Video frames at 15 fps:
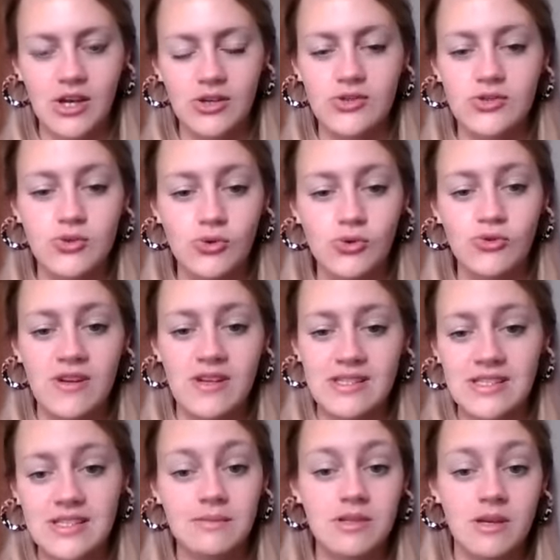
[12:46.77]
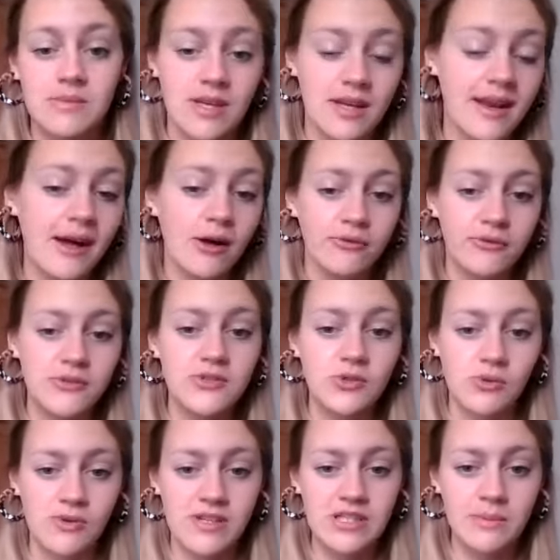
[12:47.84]
stories, and sometimes unhelpful
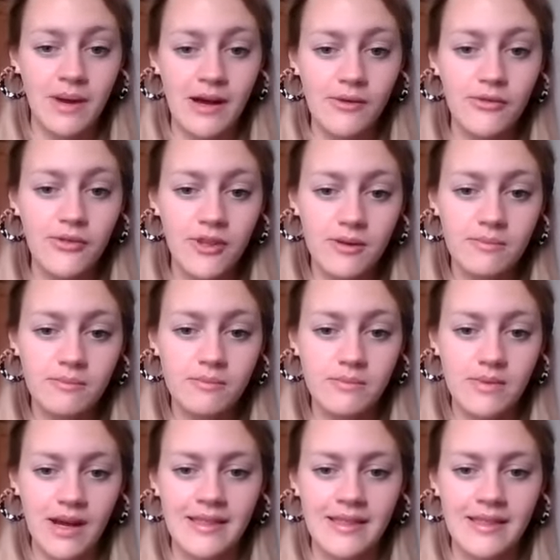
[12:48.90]
stories about them,